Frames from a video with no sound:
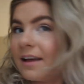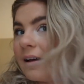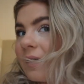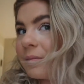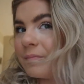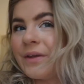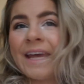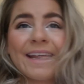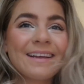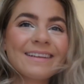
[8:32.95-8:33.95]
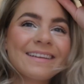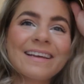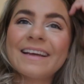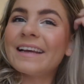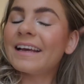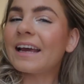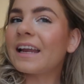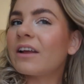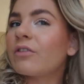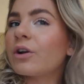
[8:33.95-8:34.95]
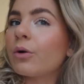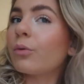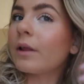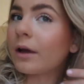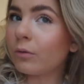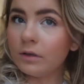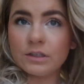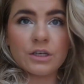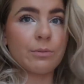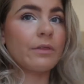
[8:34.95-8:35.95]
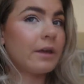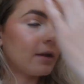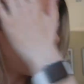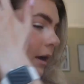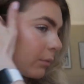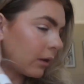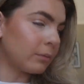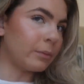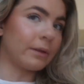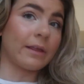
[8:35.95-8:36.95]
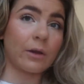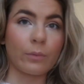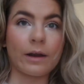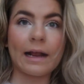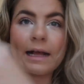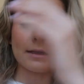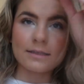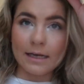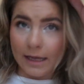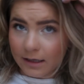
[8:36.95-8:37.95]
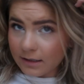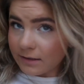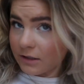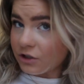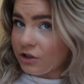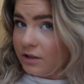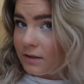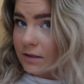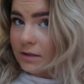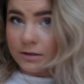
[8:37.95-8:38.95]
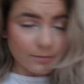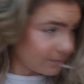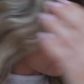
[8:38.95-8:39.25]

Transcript: I never know like what to do with it. I'll probably like wear a hat today because it's just,